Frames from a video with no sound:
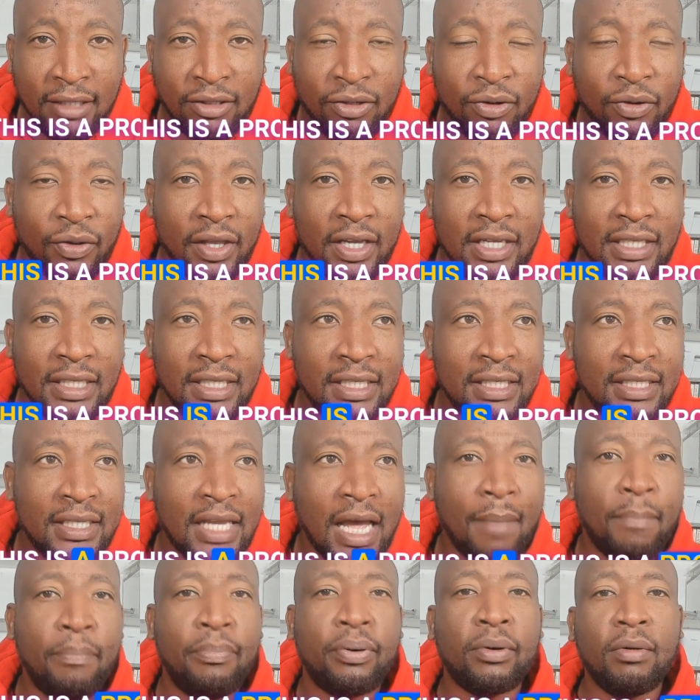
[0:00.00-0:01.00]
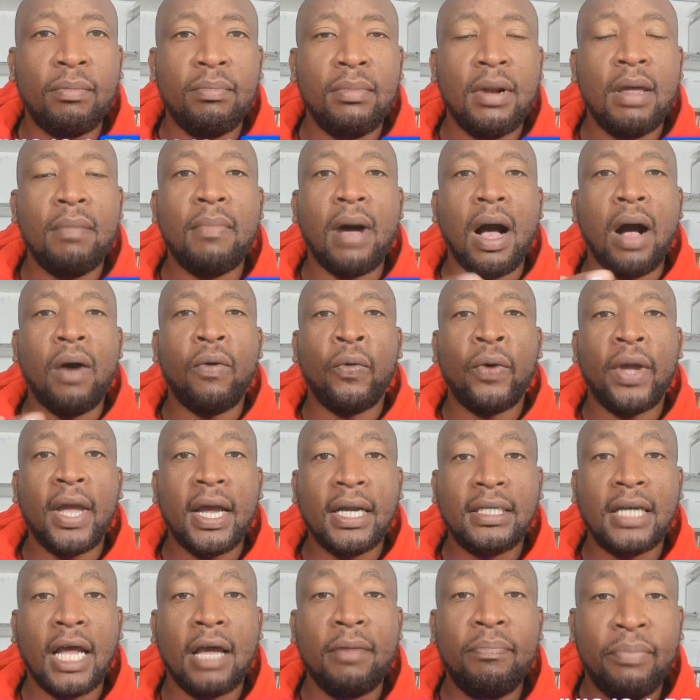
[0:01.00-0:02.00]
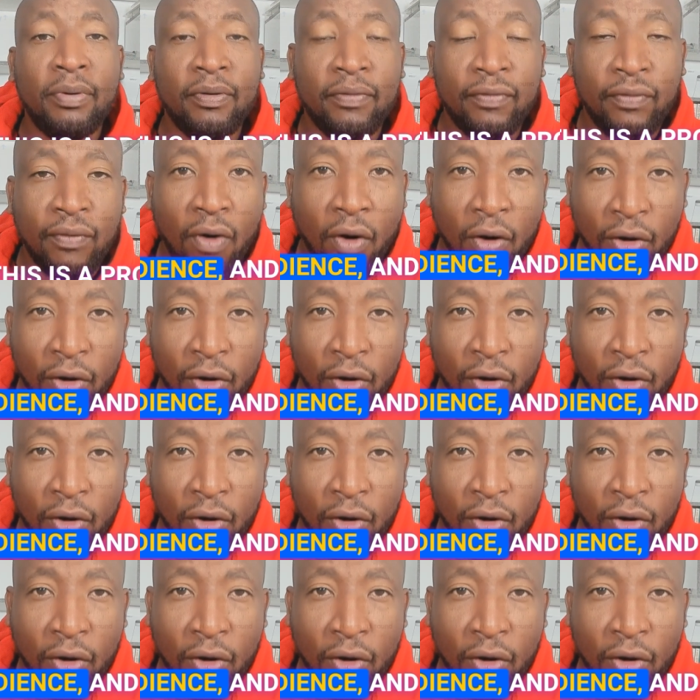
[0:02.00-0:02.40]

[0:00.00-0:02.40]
So this is a problem-aware type of